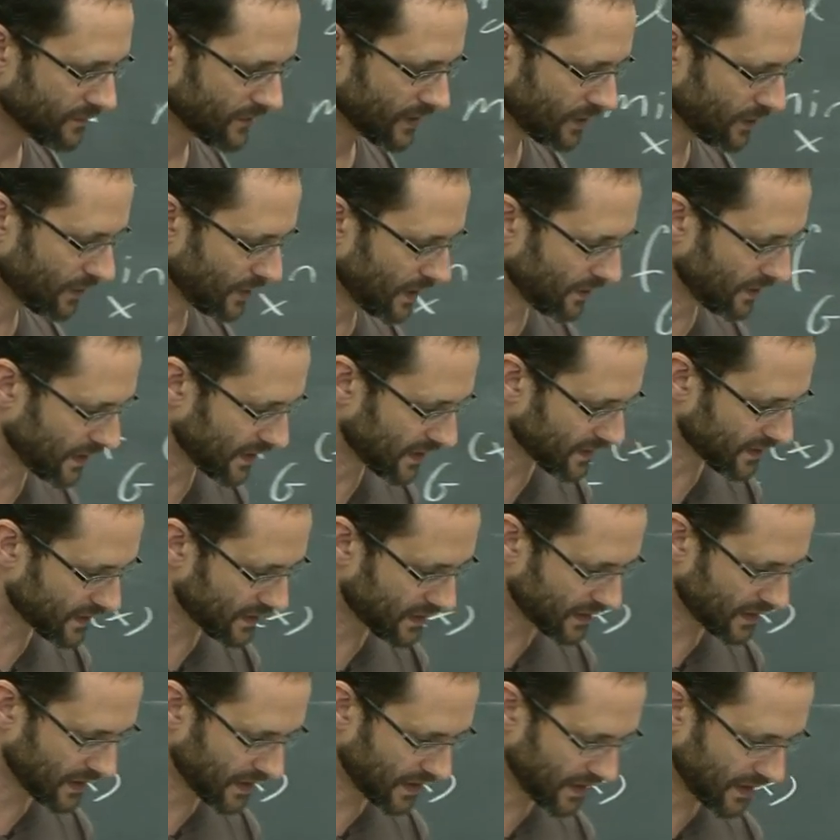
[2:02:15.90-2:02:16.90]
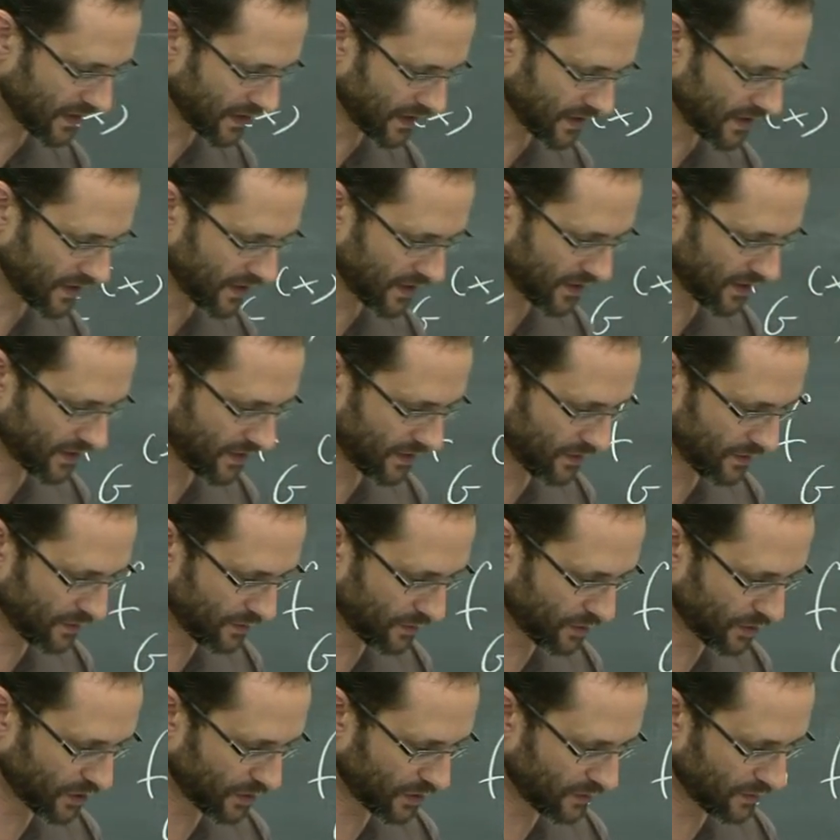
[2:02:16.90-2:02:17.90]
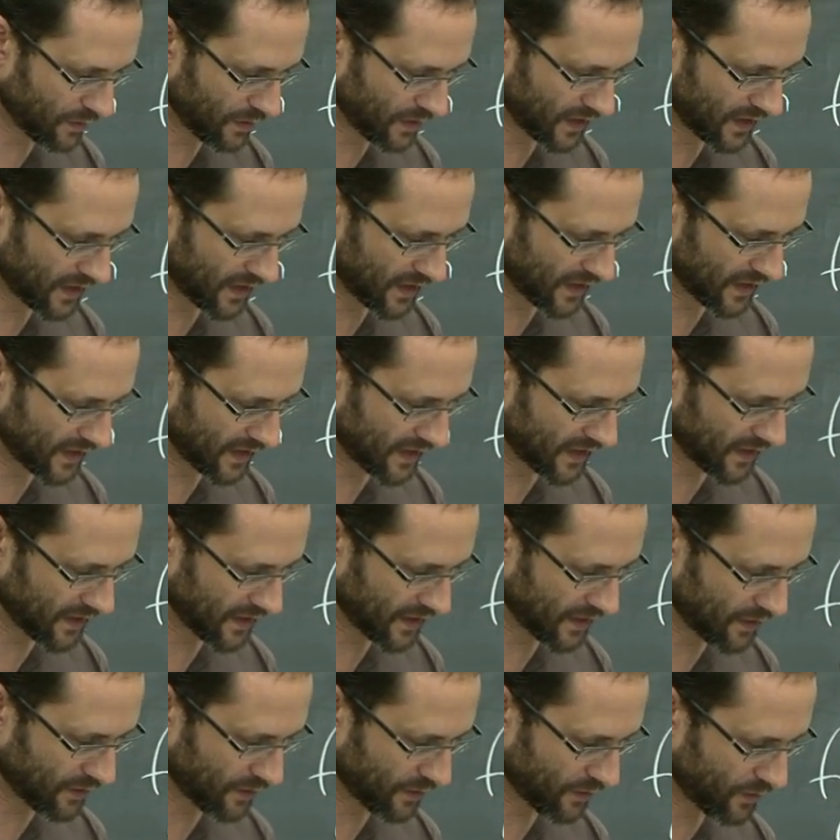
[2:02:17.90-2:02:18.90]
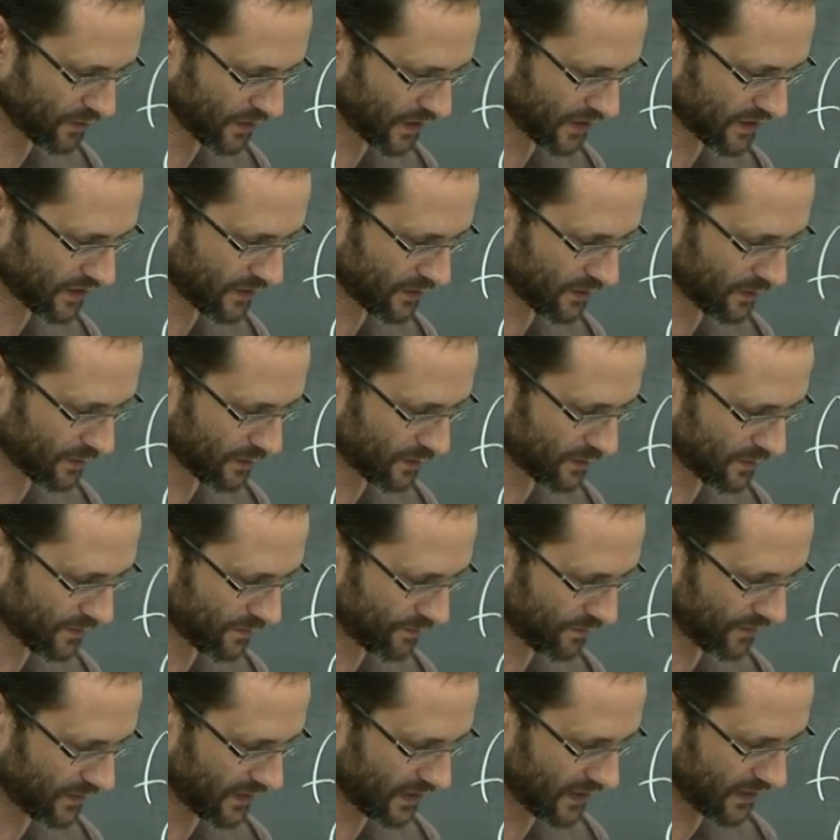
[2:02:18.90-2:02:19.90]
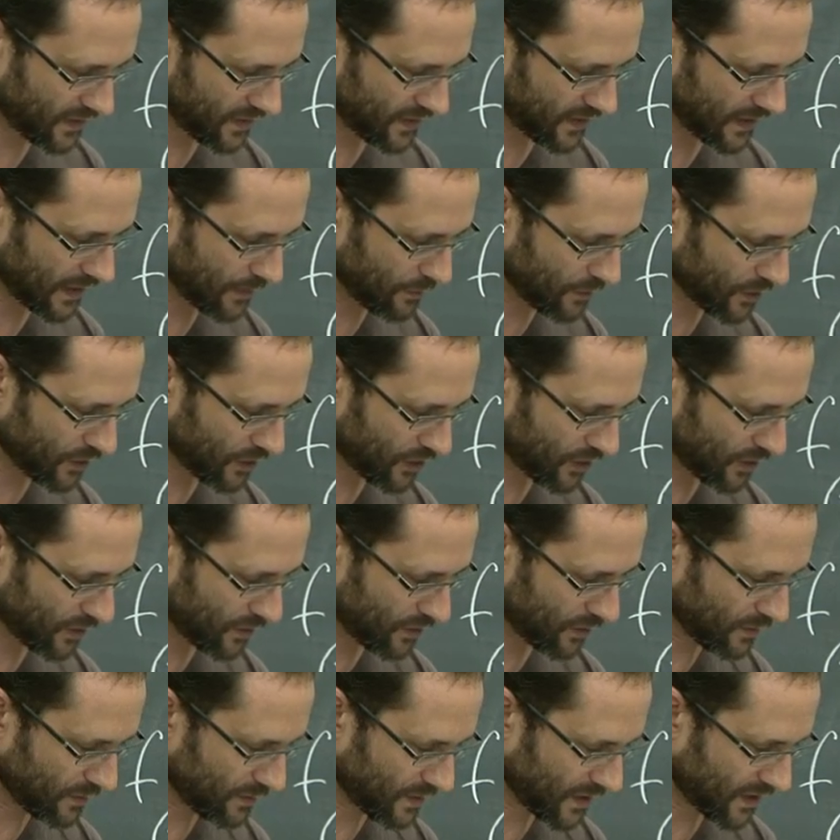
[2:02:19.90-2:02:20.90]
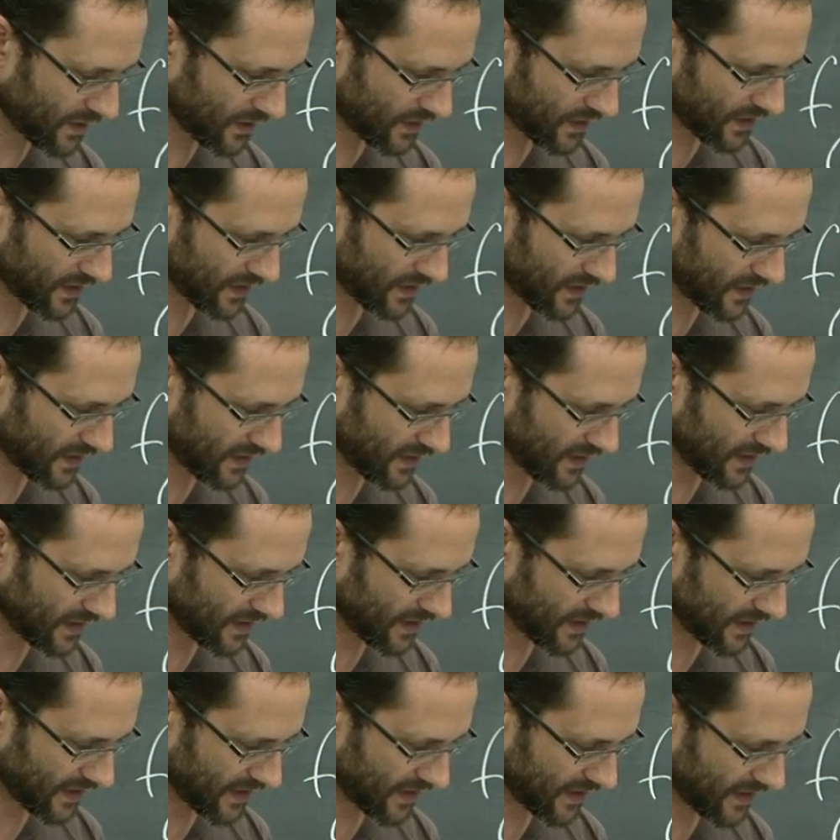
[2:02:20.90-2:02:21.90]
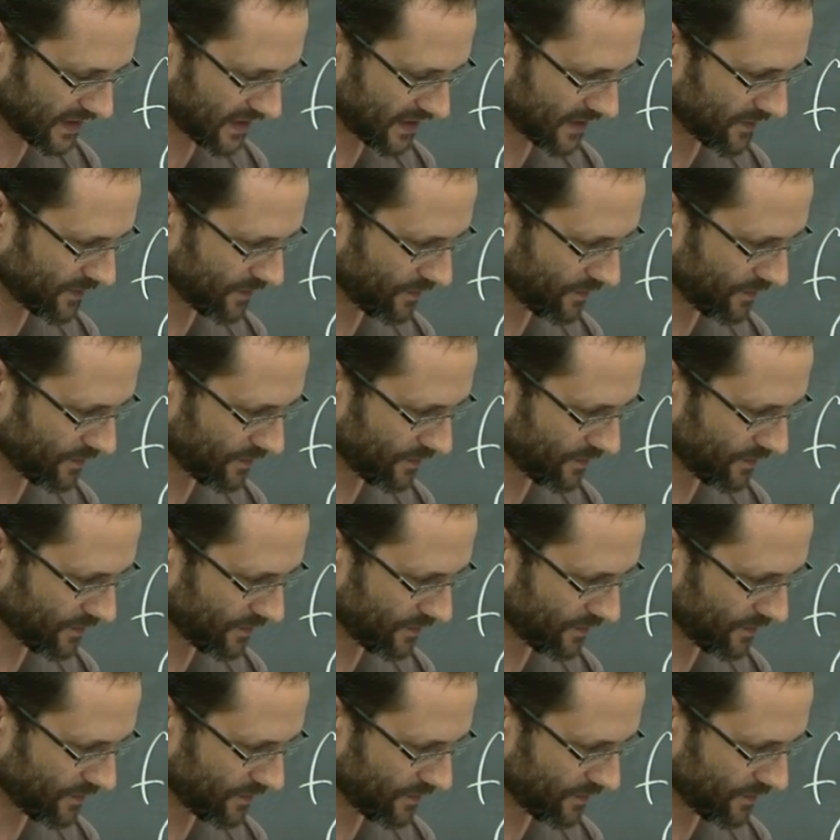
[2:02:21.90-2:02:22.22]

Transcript: so now let's uh, you know show a, a, concrete, or at least somewhat show, in a sense, at